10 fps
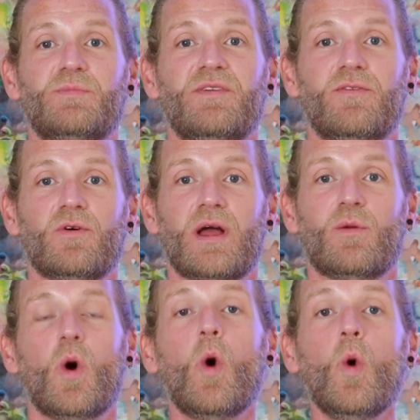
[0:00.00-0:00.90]
before they
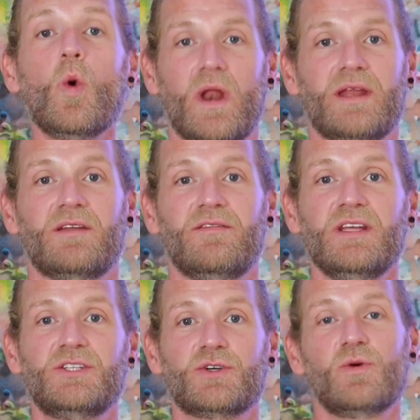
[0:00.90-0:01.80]
were all
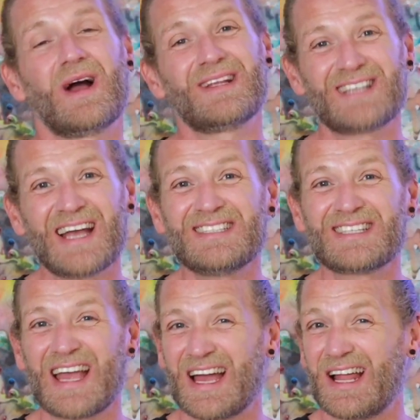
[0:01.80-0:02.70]
individual and tend to
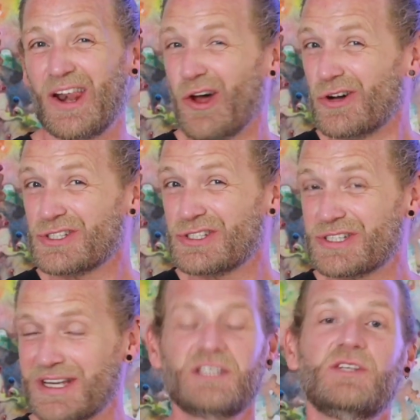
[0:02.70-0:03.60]
get
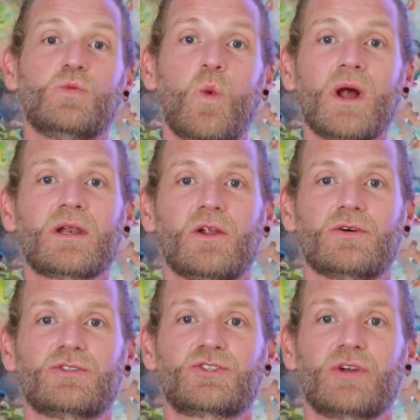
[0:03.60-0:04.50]
lost, this is one
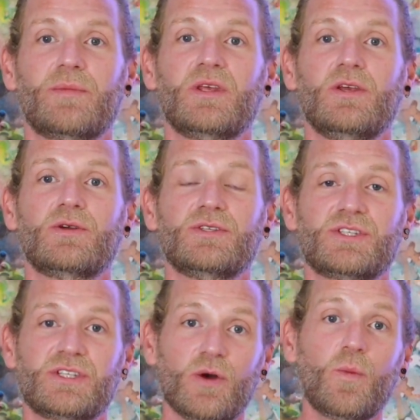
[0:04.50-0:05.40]
long strip that you can
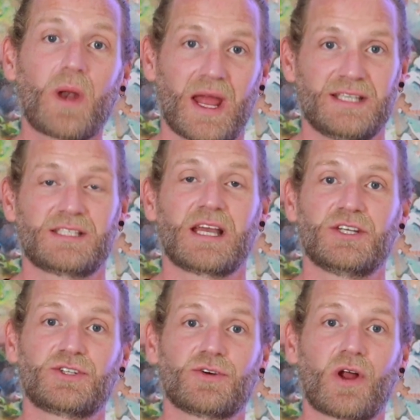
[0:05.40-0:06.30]
still place
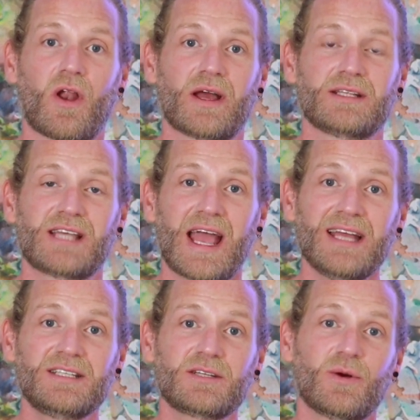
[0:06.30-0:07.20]
against your client's
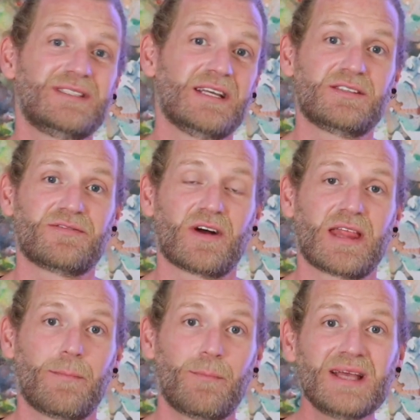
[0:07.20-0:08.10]
head to identify
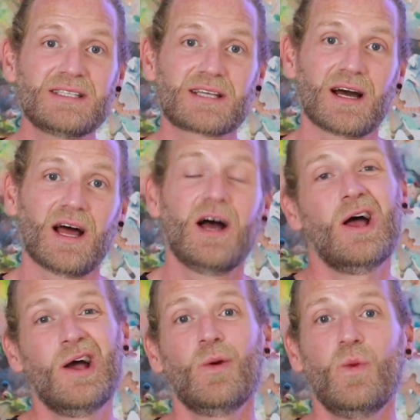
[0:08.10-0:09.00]
their base color
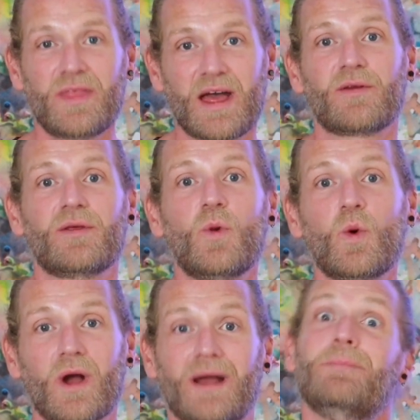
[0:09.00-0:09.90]
without them all
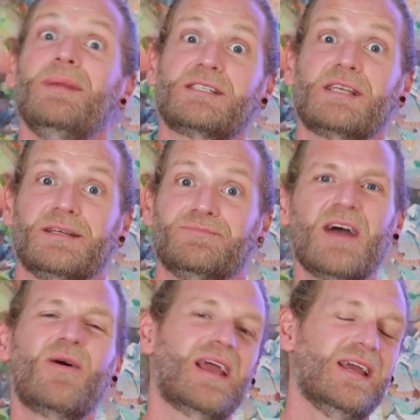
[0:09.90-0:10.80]
going missing.
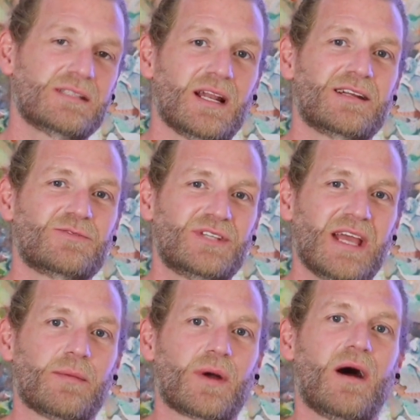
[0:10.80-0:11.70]
Now here's a little
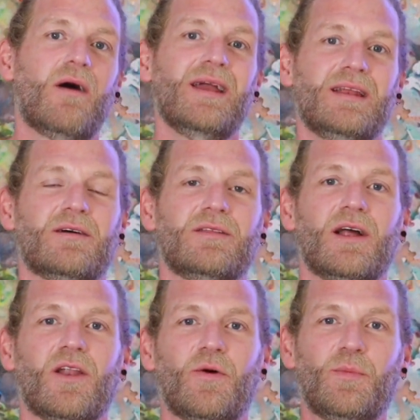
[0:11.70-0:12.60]
tip. I know that
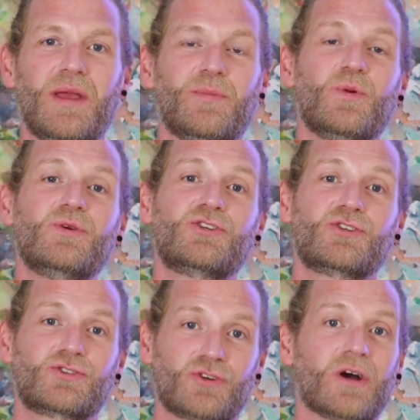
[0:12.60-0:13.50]
a lot of people
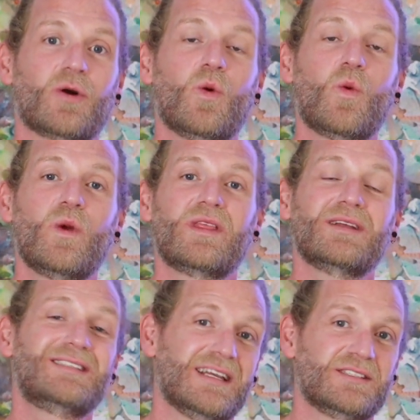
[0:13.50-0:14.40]
struggle with
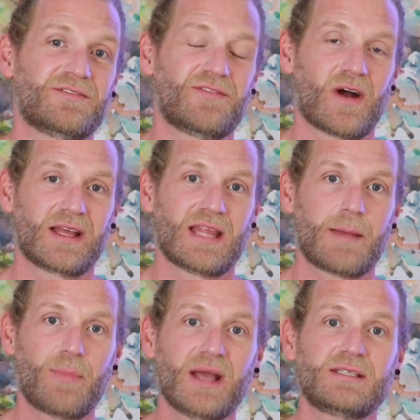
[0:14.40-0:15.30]
identifying their
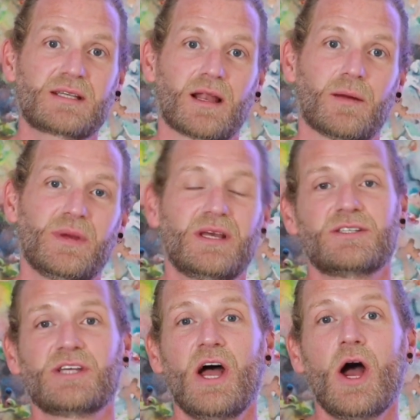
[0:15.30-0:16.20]
base color
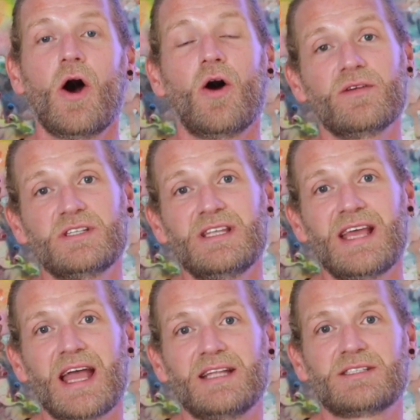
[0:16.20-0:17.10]
because obviously
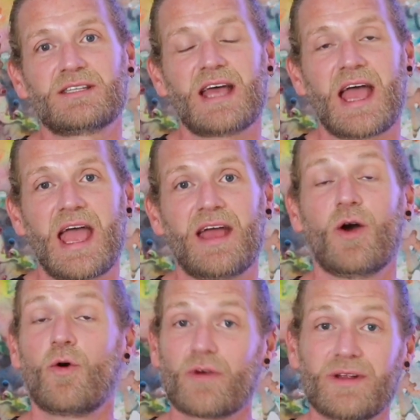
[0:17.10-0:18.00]
the ends of the
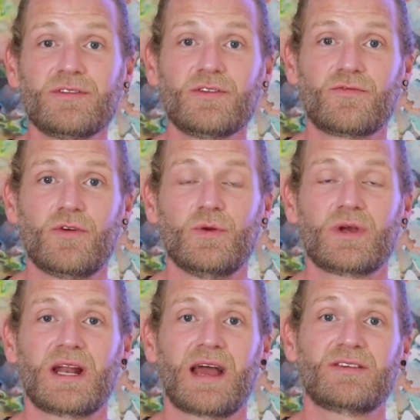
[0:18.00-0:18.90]
hair or even the root
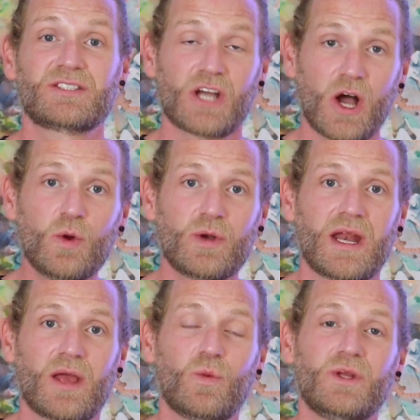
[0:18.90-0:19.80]
can have a tone in
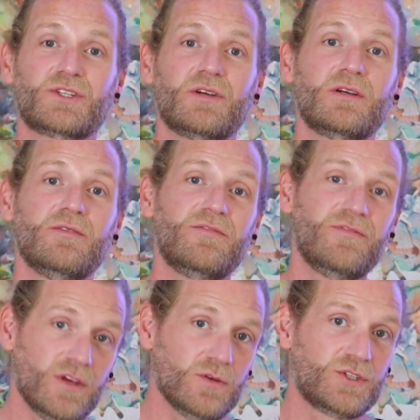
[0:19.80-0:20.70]
it which can
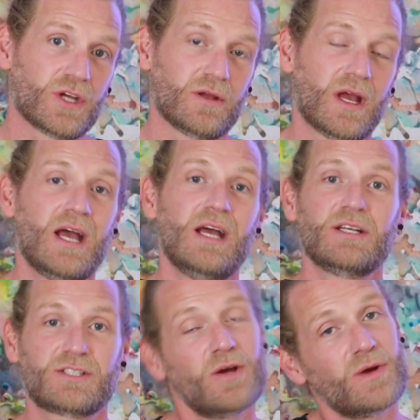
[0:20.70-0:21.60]
confuse you.
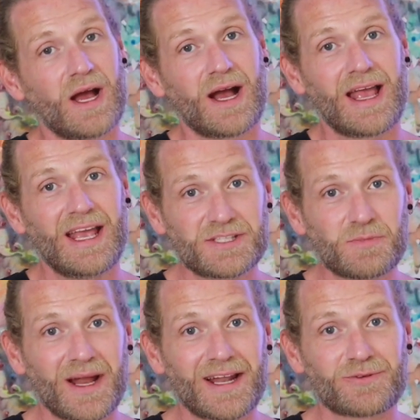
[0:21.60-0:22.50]
So here's
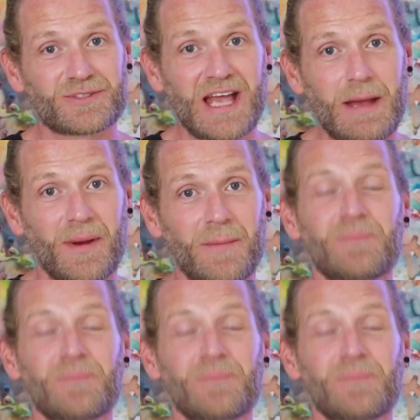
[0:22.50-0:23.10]
my little tip.